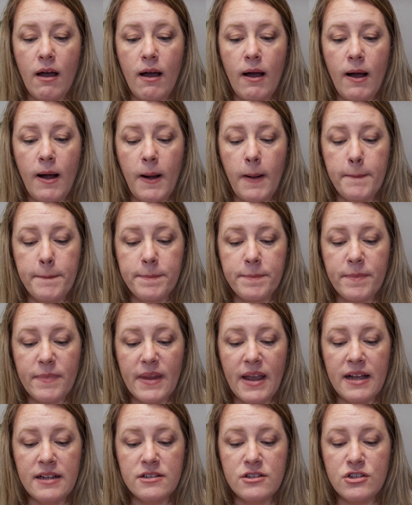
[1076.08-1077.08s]
Um,
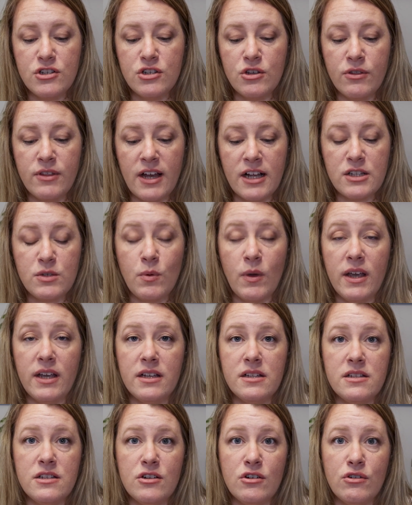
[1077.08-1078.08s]
and so that's why I
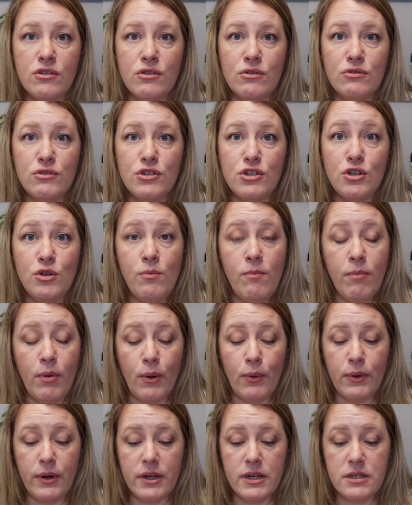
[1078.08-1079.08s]
consider those two
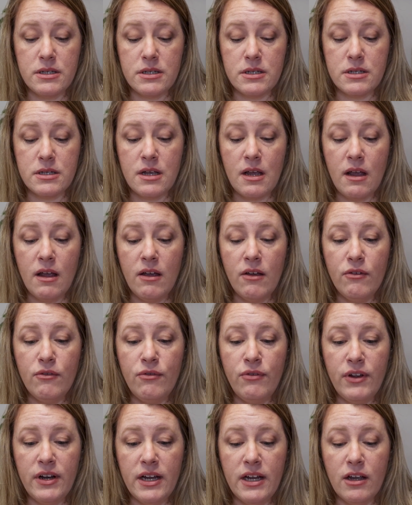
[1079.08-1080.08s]
bonus
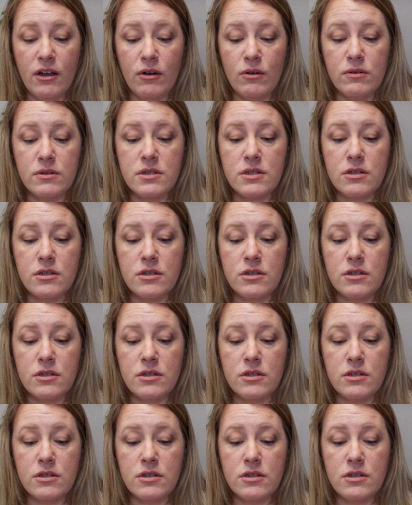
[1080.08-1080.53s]
videos.